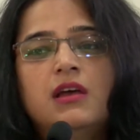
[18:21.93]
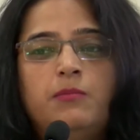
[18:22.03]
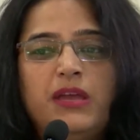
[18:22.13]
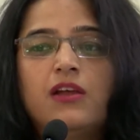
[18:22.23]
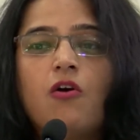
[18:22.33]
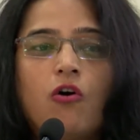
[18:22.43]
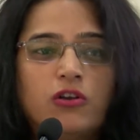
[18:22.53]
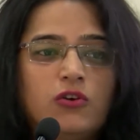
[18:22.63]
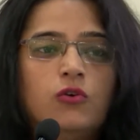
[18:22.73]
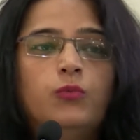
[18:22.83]
being
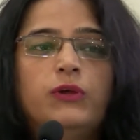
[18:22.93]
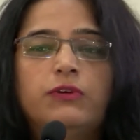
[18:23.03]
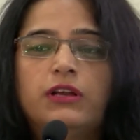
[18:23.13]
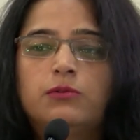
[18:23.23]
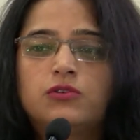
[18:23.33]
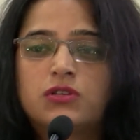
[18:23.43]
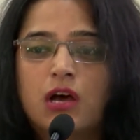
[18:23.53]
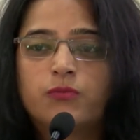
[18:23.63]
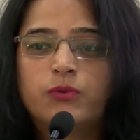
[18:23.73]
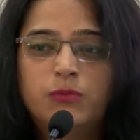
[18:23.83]
audio, we were able to
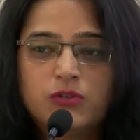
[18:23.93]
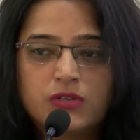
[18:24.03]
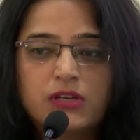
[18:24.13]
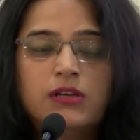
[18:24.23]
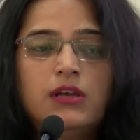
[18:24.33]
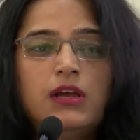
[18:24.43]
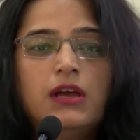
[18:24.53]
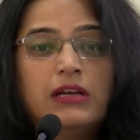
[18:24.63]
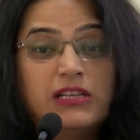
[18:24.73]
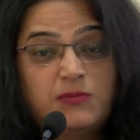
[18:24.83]
start with music
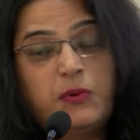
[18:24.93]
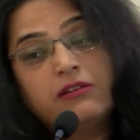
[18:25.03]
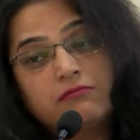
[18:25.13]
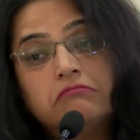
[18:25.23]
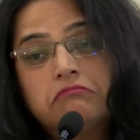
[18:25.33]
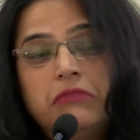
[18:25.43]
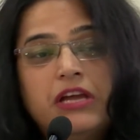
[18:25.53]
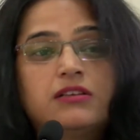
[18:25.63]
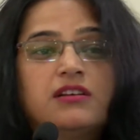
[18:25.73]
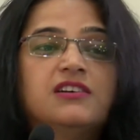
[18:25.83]
it's been
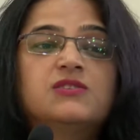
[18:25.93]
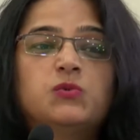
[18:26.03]
eight years.